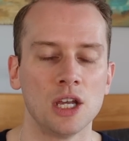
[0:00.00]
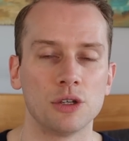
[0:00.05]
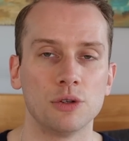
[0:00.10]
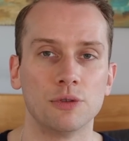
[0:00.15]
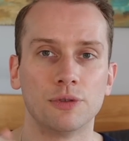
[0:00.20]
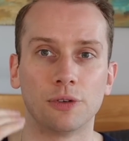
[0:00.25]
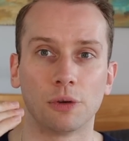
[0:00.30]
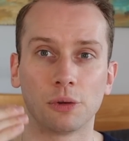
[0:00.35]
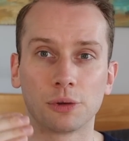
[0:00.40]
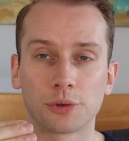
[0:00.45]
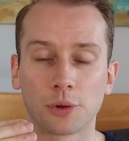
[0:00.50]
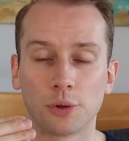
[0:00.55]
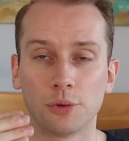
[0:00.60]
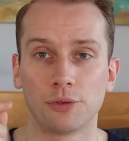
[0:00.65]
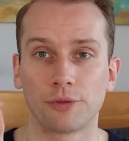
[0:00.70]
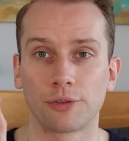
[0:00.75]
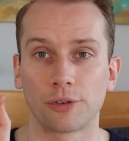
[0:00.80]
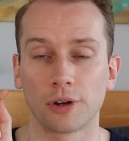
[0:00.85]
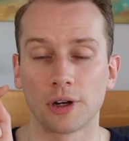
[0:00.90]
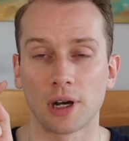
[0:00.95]
You fold
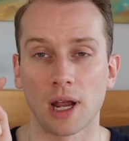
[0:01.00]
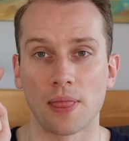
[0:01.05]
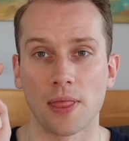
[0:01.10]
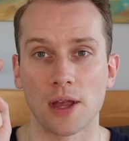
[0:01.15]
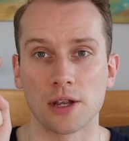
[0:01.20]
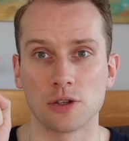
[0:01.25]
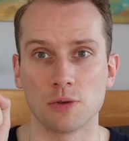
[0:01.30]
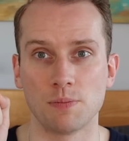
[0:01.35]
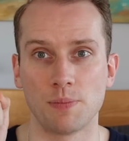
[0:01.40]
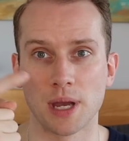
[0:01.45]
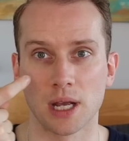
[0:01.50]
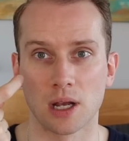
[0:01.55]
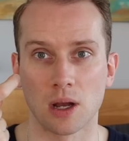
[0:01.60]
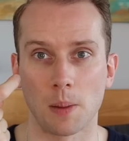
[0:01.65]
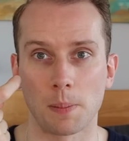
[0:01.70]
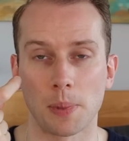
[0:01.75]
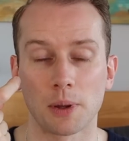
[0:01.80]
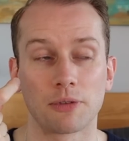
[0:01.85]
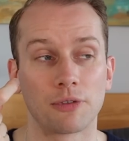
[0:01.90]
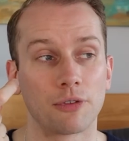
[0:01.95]
over and then you pick
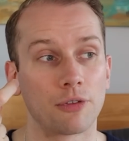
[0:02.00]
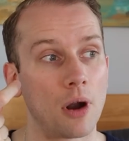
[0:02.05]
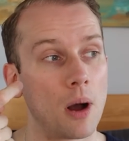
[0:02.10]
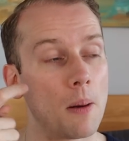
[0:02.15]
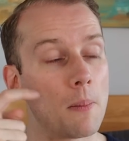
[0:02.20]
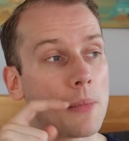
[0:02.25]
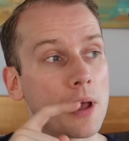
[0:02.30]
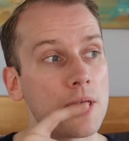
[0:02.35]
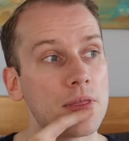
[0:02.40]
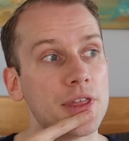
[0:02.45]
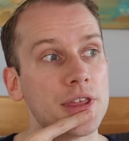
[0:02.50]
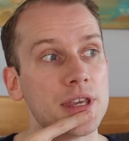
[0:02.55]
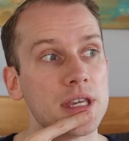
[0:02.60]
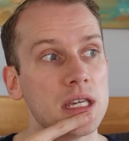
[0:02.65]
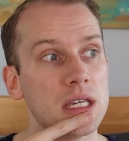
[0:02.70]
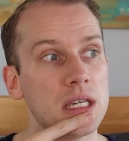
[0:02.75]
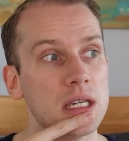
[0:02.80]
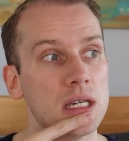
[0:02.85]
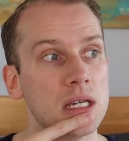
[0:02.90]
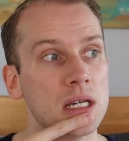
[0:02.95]
up from
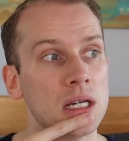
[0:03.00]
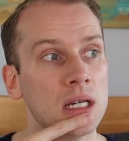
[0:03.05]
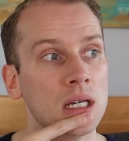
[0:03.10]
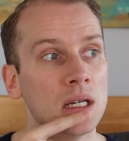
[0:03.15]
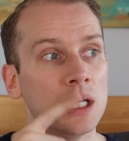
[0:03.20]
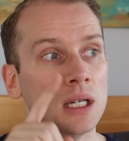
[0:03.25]
the